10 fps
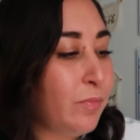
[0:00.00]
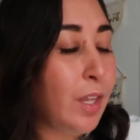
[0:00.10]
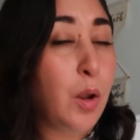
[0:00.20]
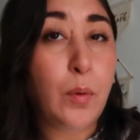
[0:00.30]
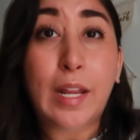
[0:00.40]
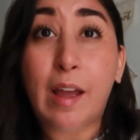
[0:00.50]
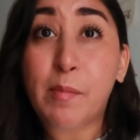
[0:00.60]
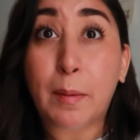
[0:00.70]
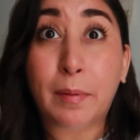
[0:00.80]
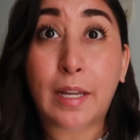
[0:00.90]
I already have
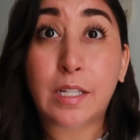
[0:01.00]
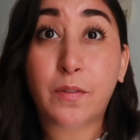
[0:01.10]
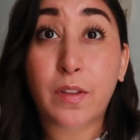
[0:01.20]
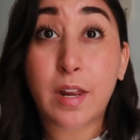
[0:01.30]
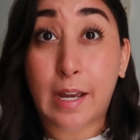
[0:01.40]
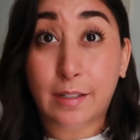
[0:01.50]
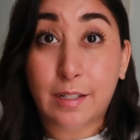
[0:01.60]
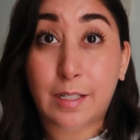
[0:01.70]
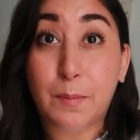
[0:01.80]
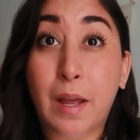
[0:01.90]
my plans for the next
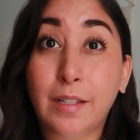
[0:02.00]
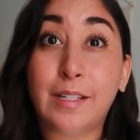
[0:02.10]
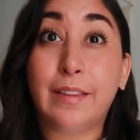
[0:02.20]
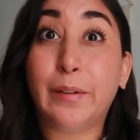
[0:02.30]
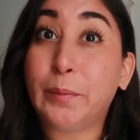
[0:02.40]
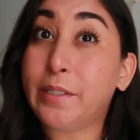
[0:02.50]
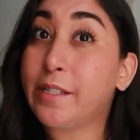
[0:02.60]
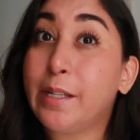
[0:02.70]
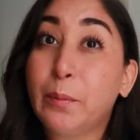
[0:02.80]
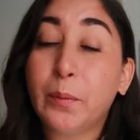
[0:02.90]
6 months, and then we'll
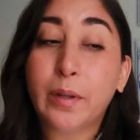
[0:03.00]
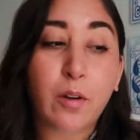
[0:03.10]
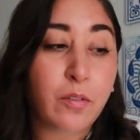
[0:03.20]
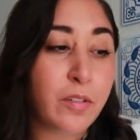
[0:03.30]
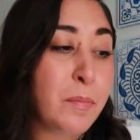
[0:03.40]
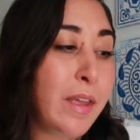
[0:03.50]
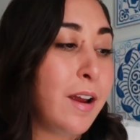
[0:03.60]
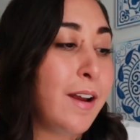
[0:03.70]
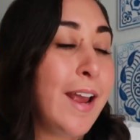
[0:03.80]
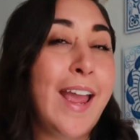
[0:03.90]
see where we go from
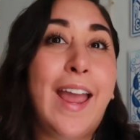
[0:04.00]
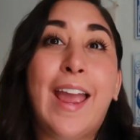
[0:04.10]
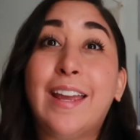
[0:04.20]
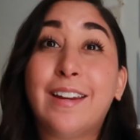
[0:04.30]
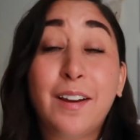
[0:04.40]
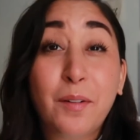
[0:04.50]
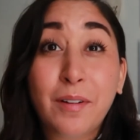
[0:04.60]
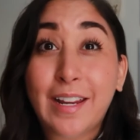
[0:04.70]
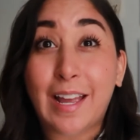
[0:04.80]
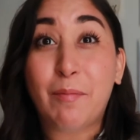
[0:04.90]
there. And I
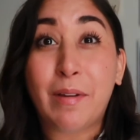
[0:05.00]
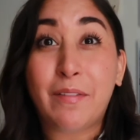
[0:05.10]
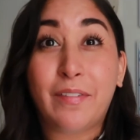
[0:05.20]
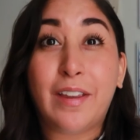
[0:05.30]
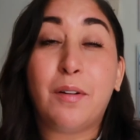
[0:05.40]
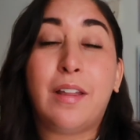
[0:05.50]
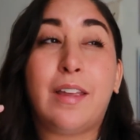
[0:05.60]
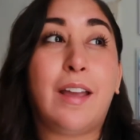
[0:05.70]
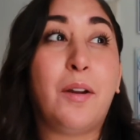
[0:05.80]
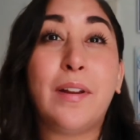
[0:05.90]
already have my
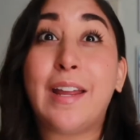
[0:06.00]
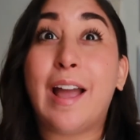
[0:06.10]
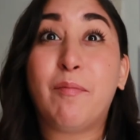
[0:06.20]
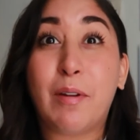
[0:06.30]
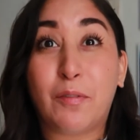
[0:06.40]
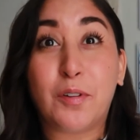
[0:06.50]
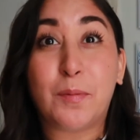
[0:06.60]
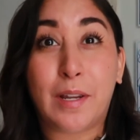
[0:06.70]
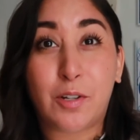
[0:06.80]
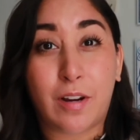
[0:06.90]

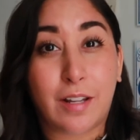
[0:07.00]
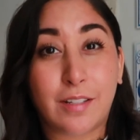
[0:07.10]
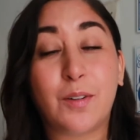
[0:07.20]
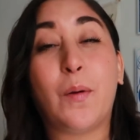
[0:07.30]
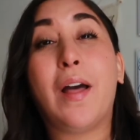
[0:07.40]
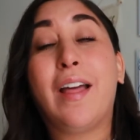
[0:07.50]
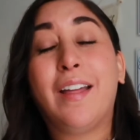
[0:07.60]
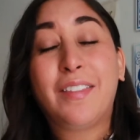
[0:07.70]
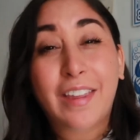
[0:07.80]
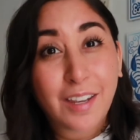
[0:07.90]
first Patreon. So
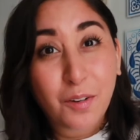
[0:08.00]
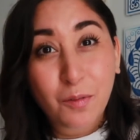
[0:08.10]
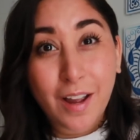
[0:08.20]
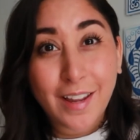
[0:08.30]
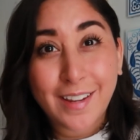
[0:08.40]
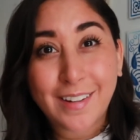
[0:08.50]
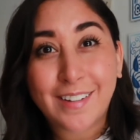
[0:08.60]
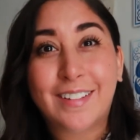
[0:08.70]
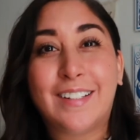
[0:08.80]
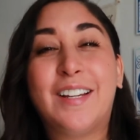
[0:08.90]
thank you,
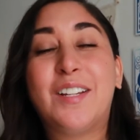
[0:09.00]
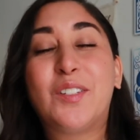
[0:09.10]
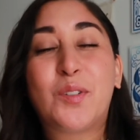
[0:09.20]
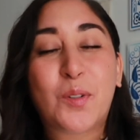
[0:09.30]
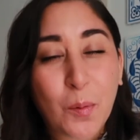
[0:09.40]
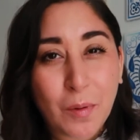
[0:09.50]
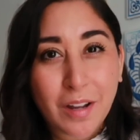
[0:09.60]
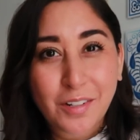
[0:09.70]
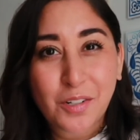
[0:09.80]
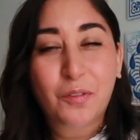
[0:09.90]
Ryan, so
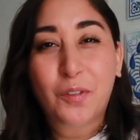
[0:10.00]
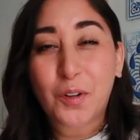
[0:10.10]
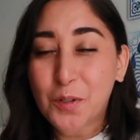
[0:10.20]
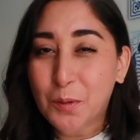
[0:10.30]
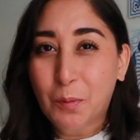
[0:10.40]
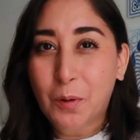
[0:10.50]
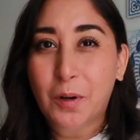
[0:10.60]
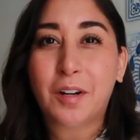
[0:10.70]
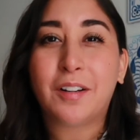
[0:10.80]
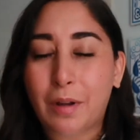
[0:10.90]
much for your
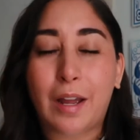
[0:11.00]
support.